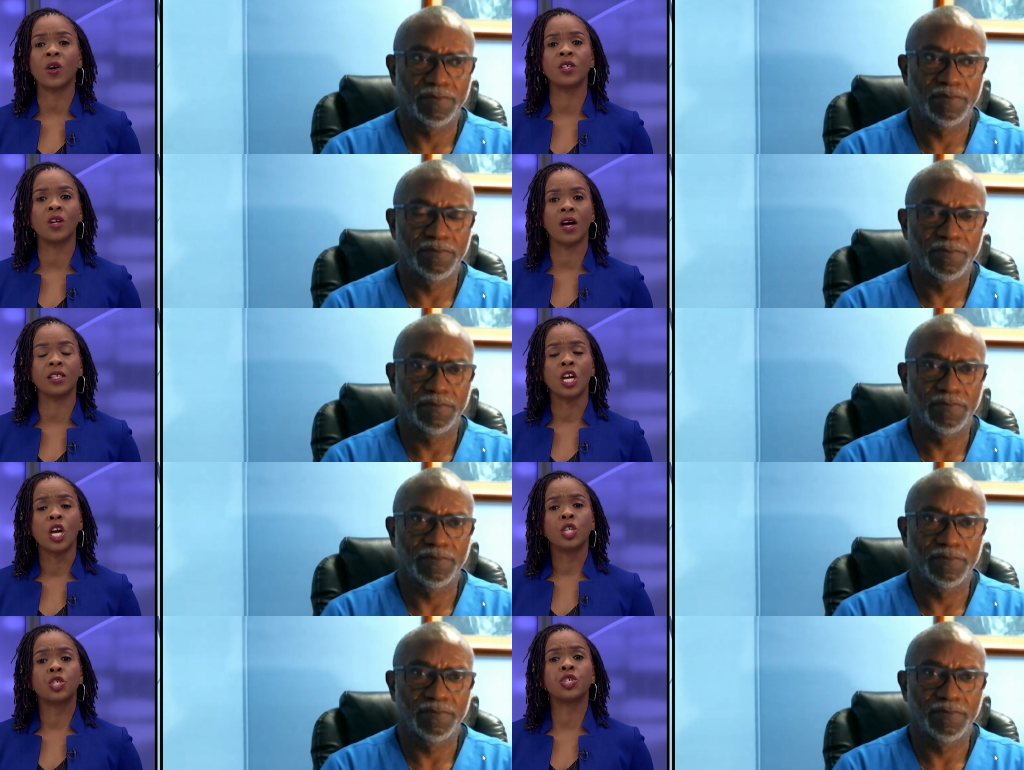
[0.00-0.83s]
Speaker 1: not
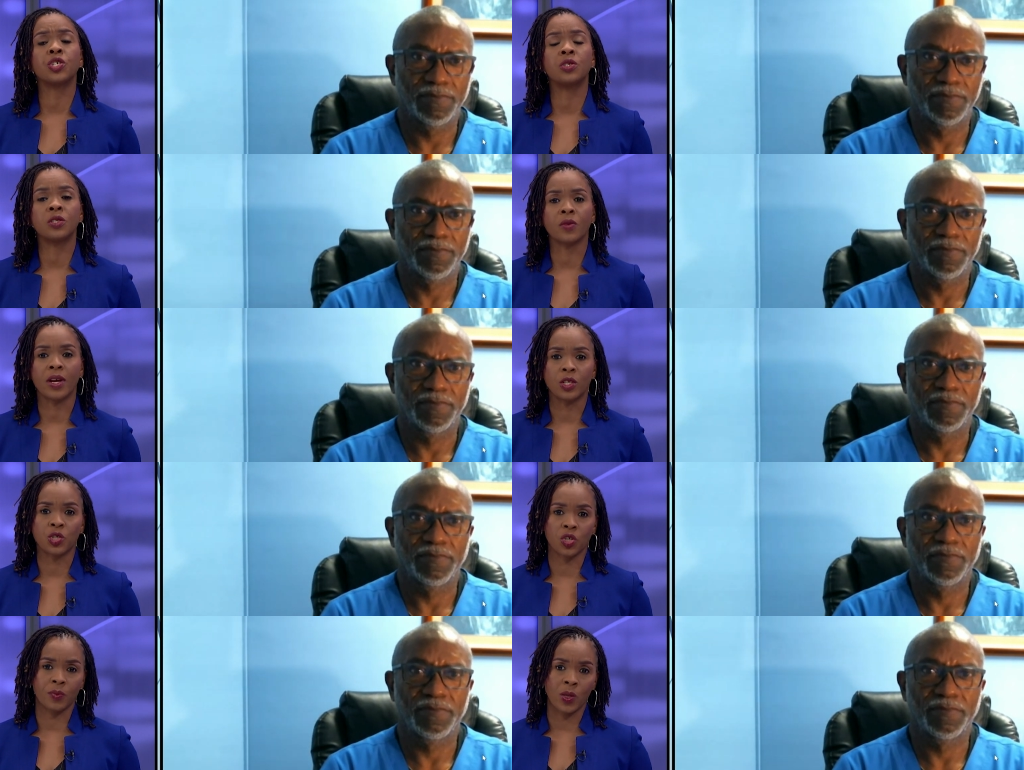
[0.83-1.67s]
children
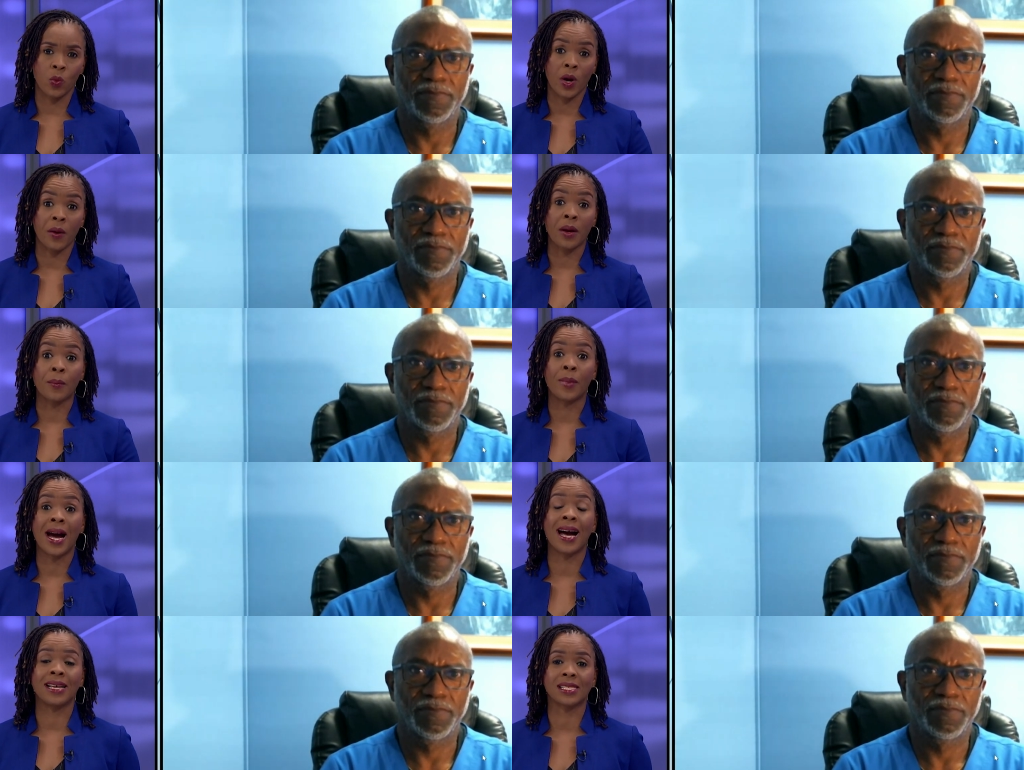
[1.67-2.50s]
should be wearing
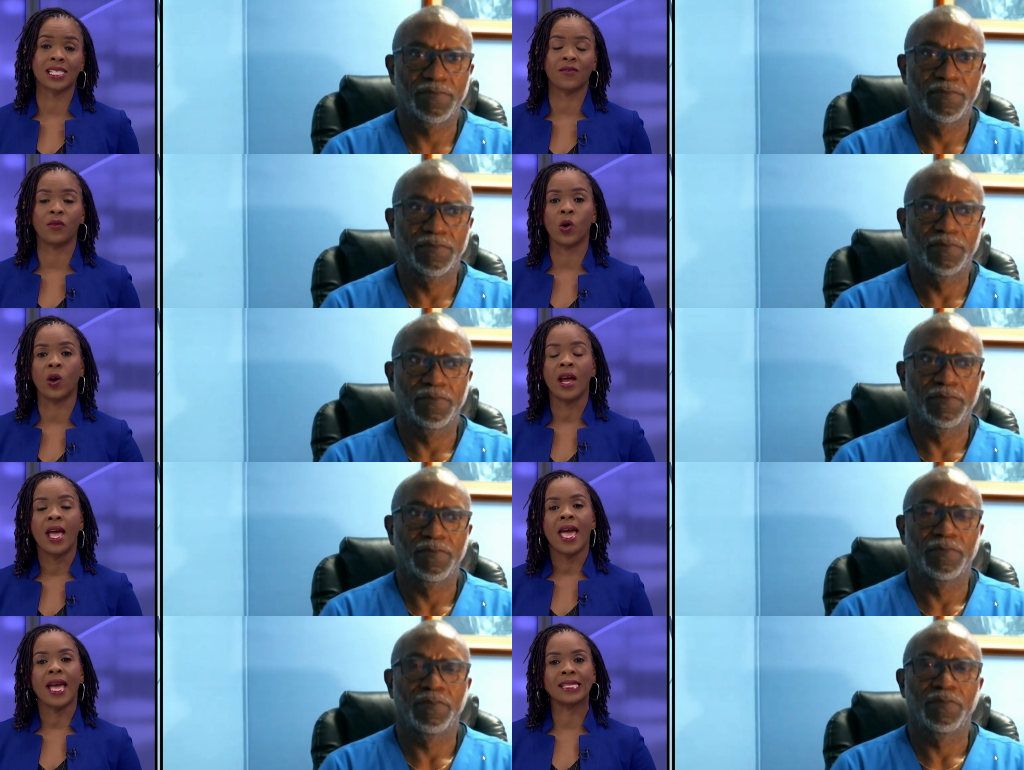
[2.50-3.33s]
masks for
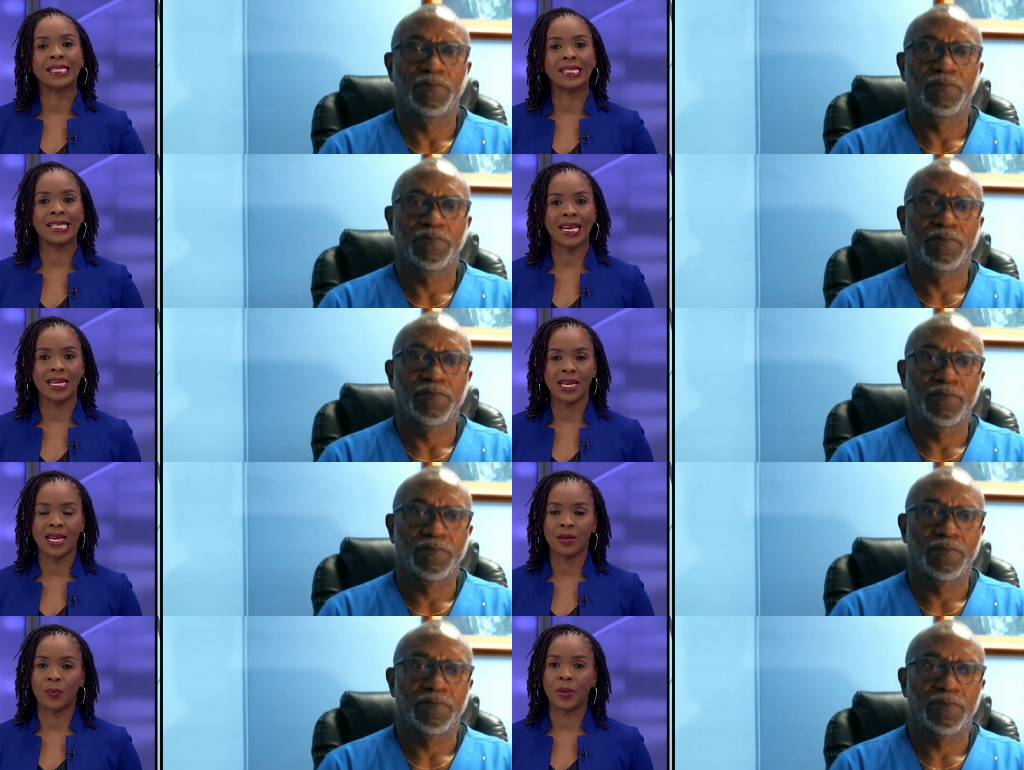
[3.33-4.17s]

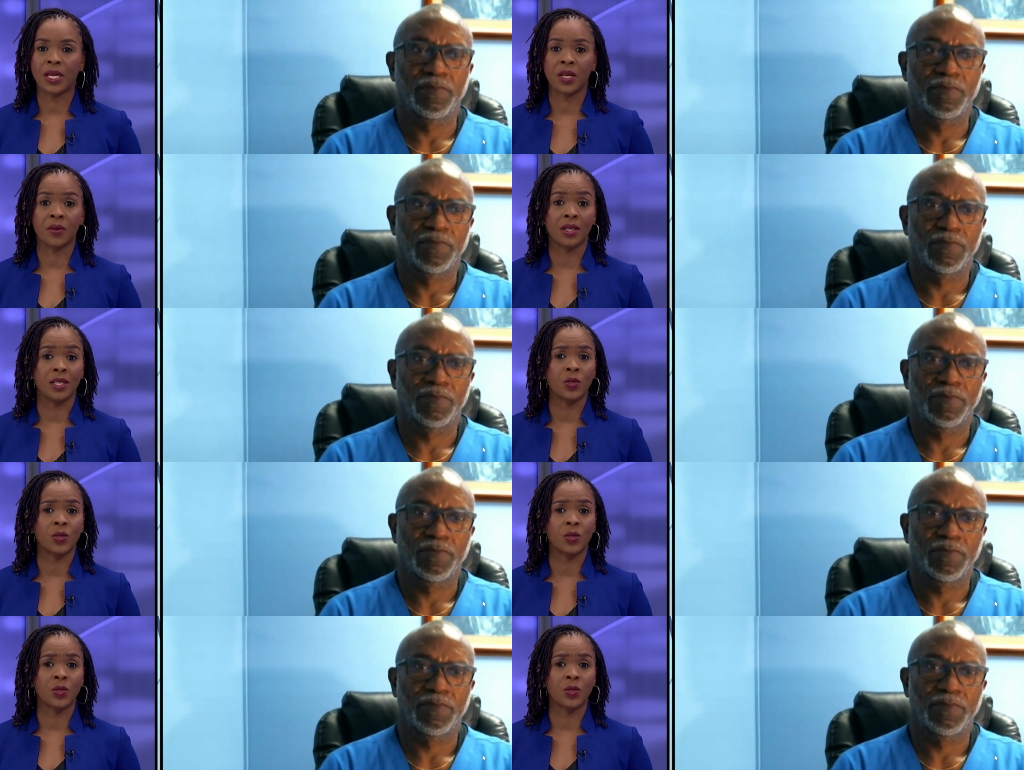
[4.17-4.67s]
extended periods.